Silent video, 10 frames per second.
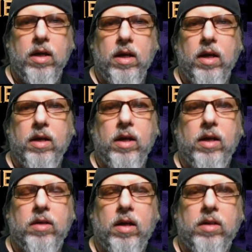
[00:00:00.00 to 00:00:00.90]
And then
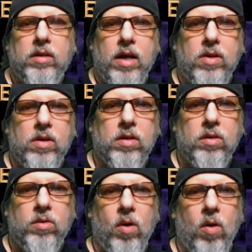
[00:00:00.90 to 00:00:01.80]
as stages
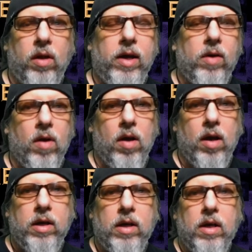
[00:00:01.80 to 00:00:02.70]
grow later
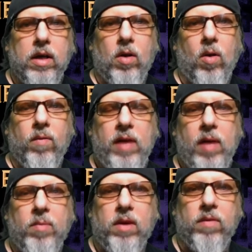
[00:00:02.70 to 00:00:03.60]
on, the whole
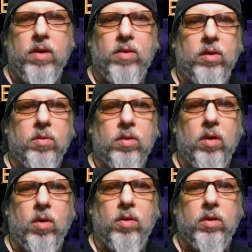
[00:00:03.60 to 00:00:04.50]
family eventually will
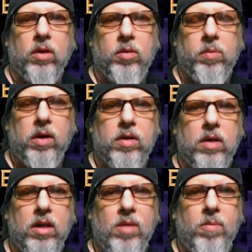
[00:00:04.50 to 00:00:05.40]
notice and experience.
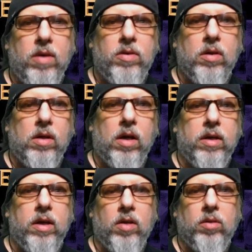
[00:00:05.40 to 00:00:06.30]
Not to mention,
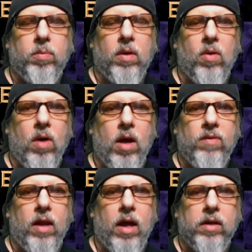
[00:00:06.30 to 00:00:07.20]
adults blow off
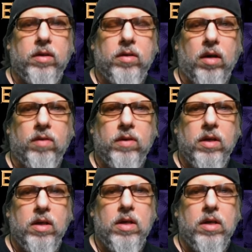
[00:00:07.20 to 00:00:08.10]
a lot of stuff
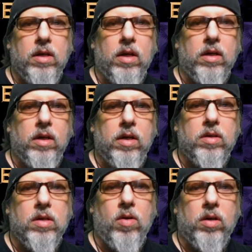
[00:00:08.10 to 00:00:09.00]
that kids
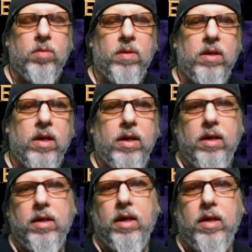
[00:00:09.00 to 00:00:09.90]
notice. But then
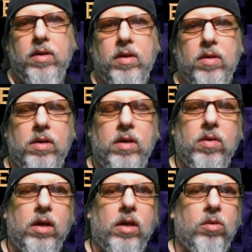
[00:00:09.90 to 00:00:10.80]
again, kids do
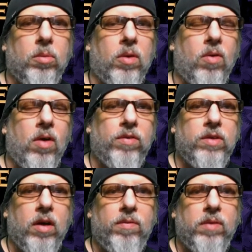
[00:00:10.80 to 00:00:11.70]
too. Kids will blow off
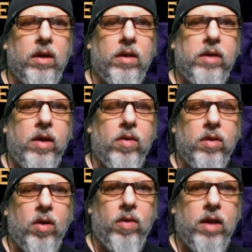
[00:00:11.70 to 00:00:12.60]
stuff because they don't
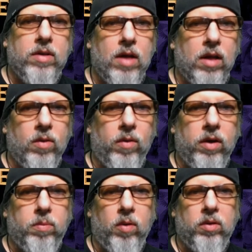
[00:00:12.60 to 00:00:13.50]
know that's not the way
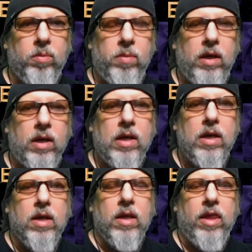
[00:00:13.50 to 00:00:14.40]
it's supposed to be.
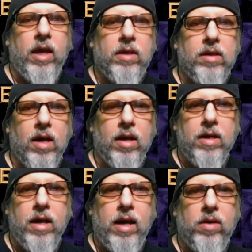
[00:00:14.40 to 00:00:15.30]
That's not
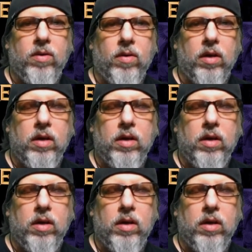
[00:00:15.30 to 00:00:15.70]
natural.